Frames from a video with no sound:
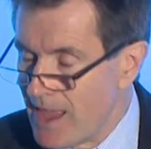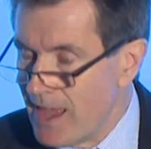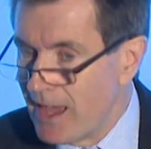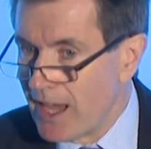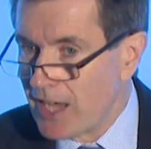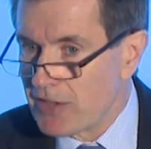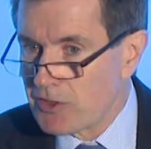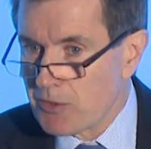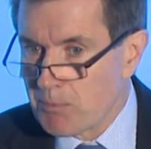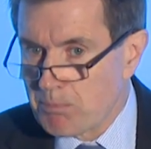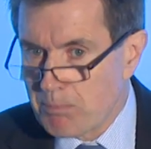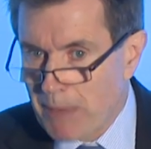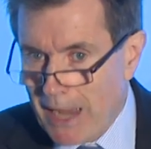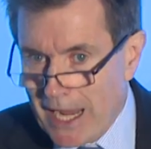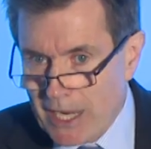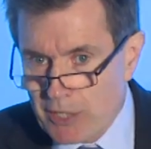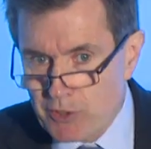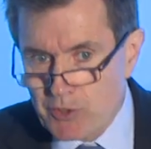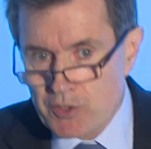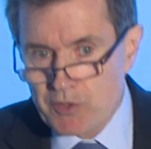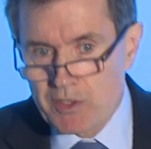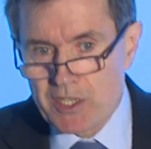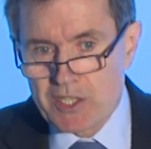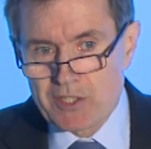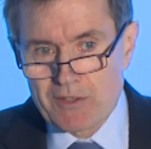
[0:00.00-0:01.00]
And the
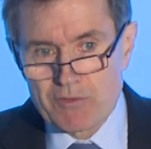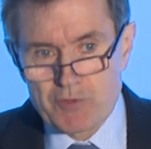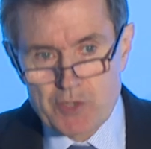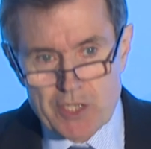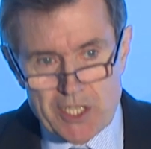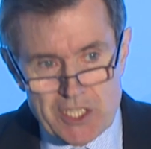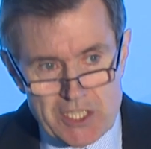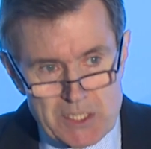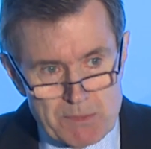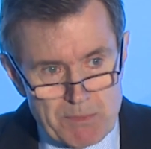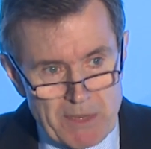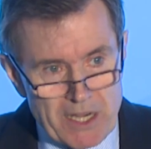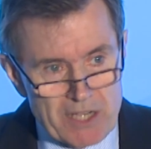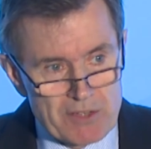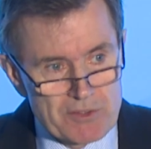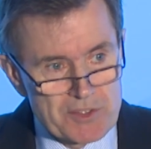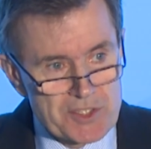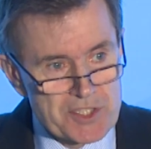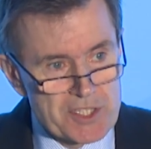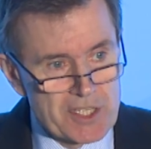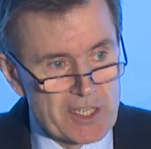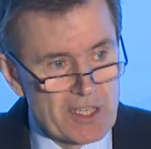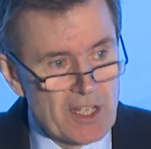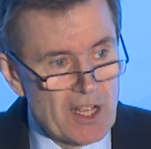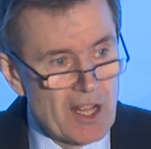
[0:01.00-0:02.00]
boundaries of
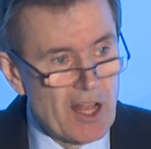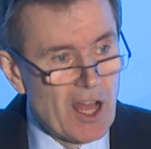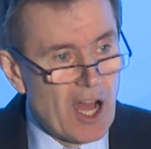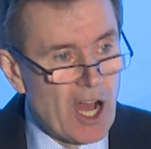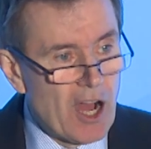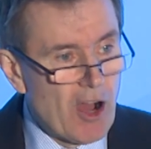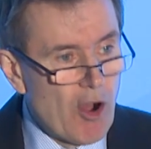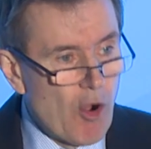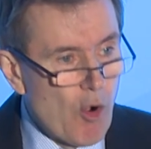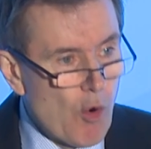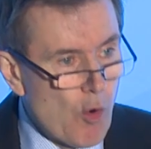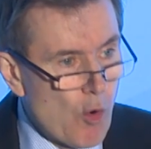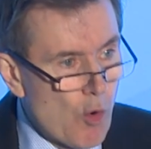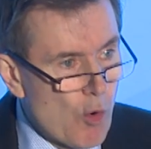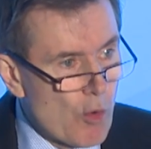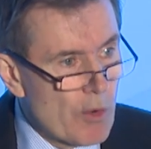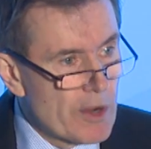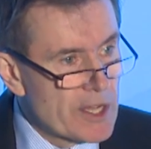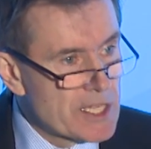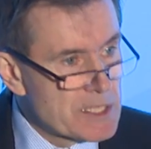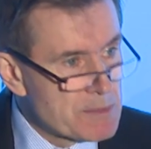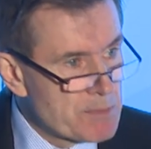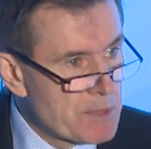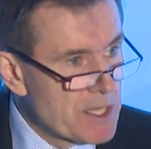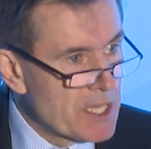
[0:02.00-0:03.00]
transparency are
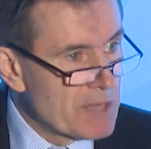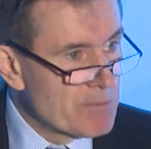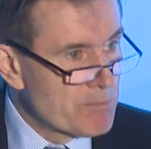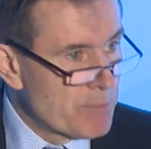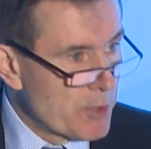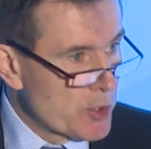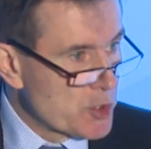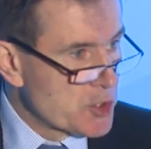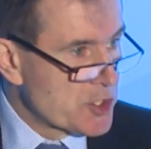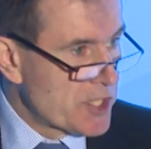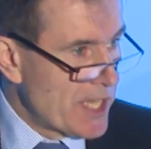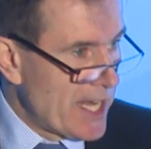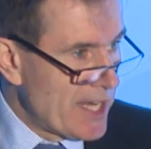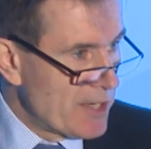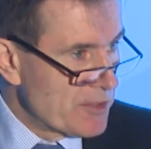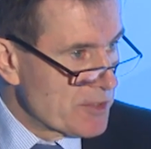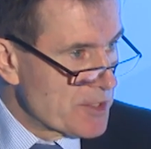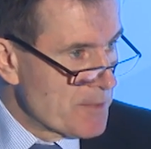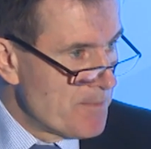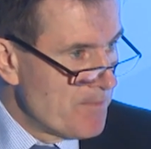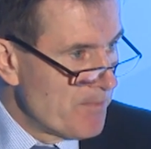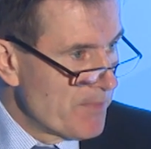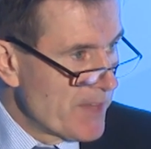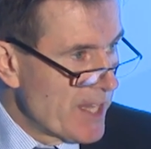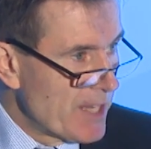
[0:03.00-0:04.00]
always being pushed out.
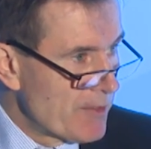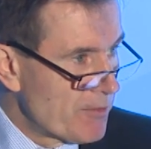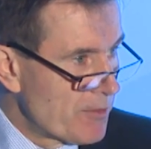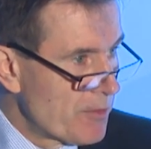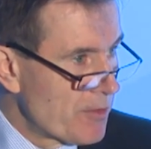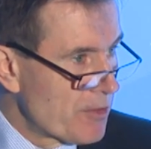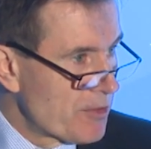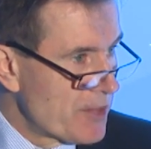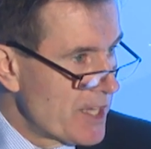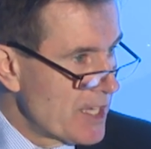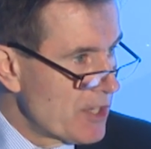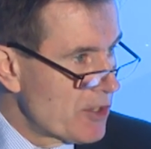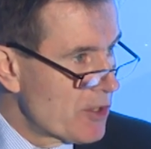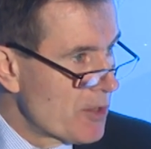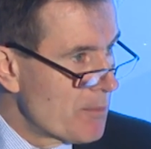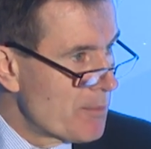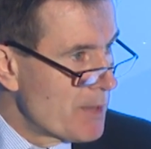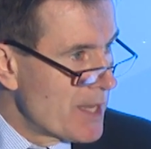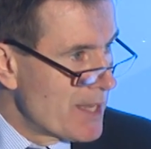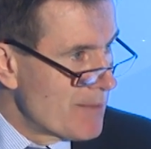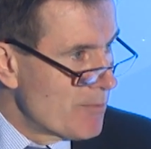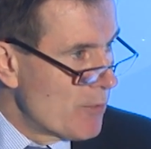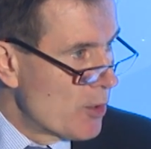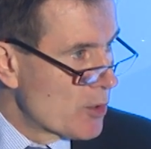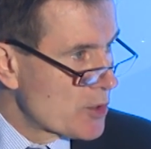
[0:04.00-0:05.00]
If you think you're
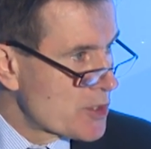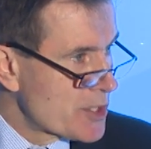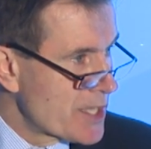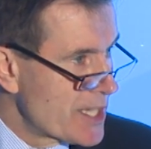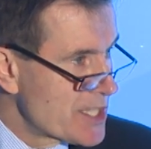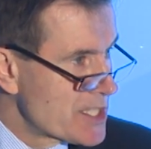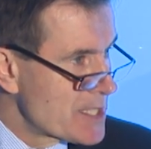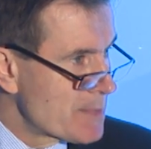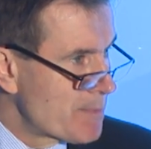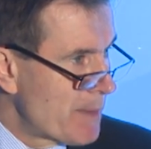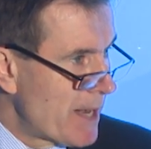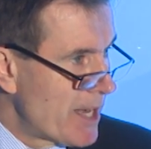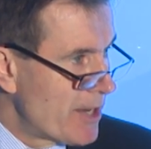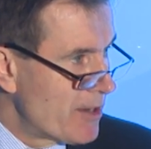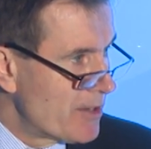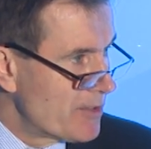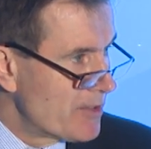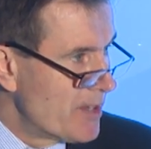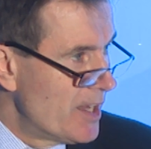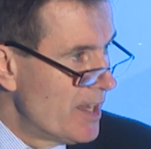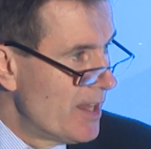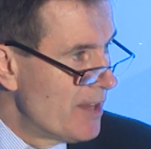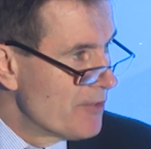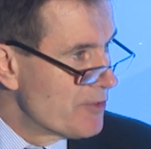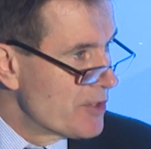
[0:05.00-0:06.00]
being more transparent
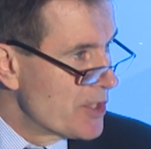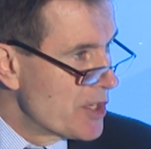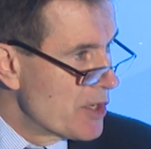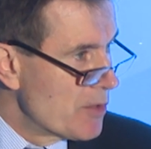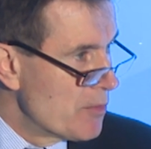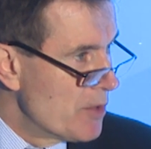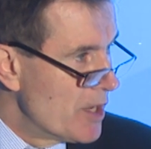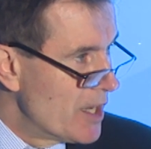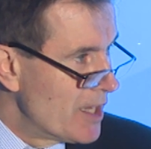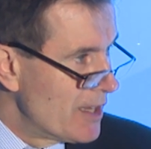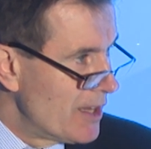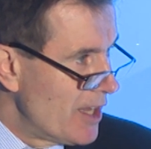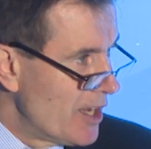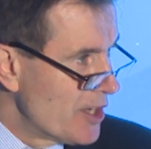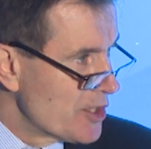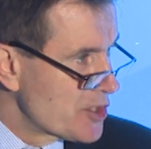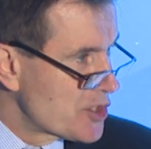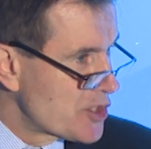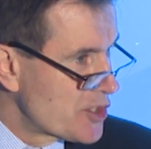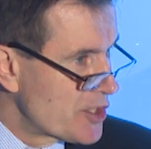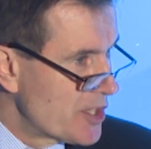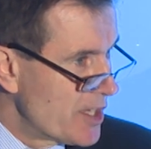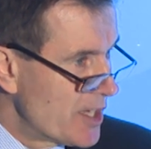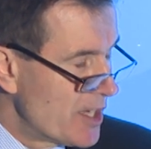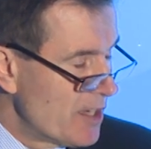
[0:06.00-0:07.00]
than you were
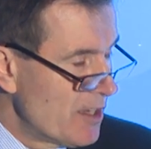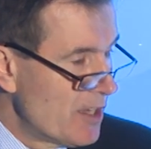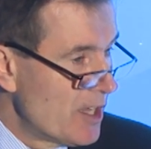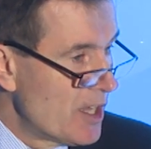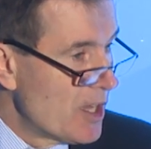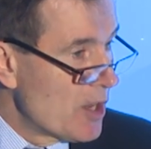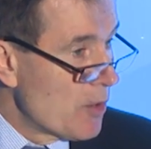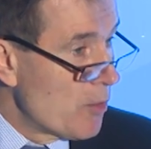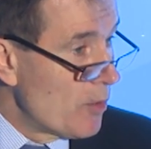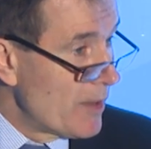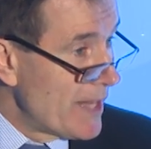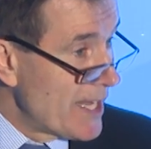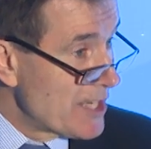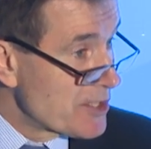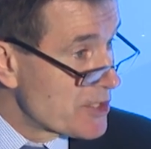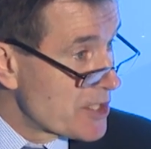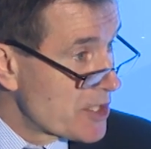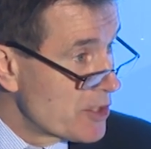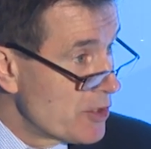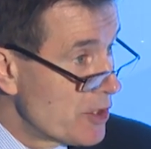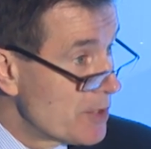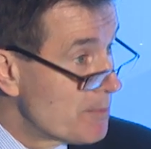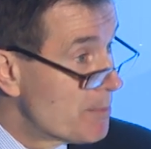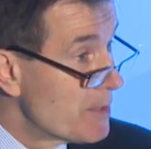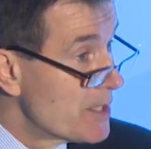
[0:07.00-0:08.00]
last year, well, that's
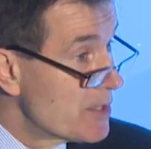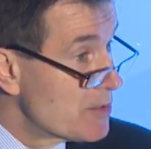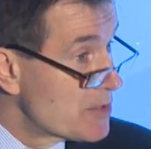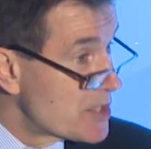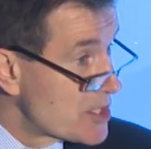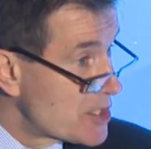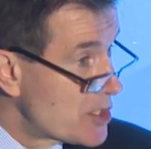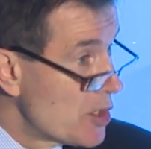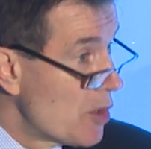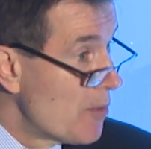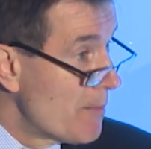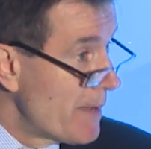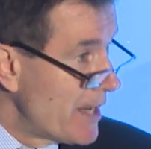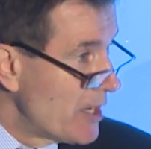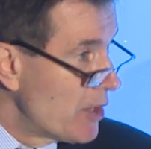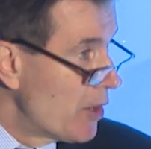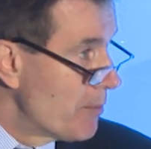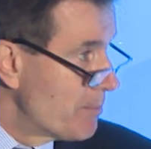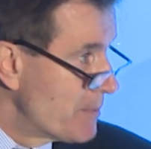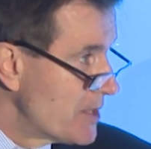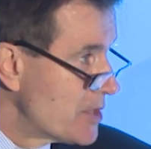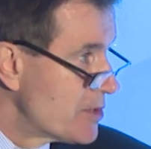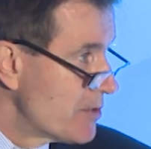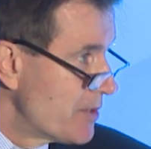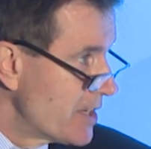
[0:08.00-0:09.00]
good, but you still may not
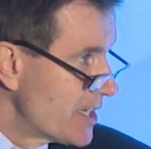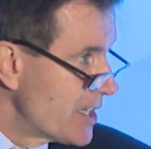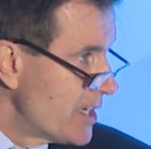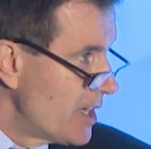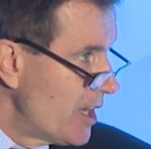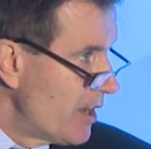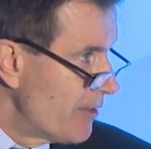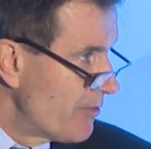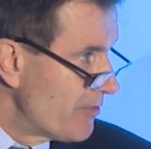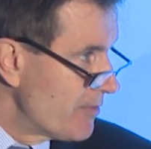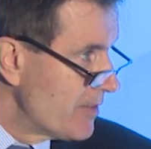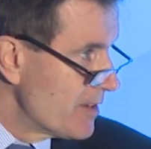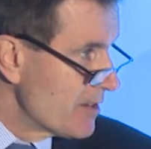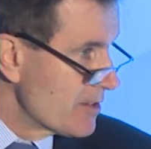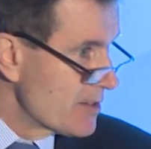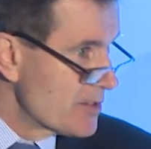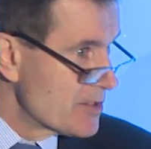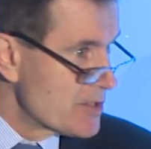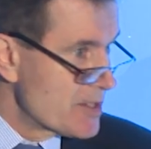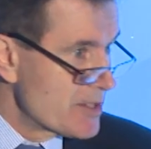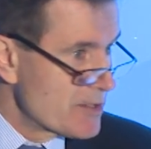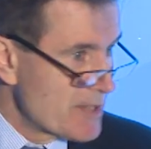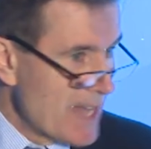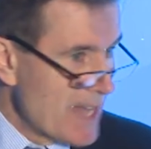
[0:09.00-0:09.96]
be doing enough, because there's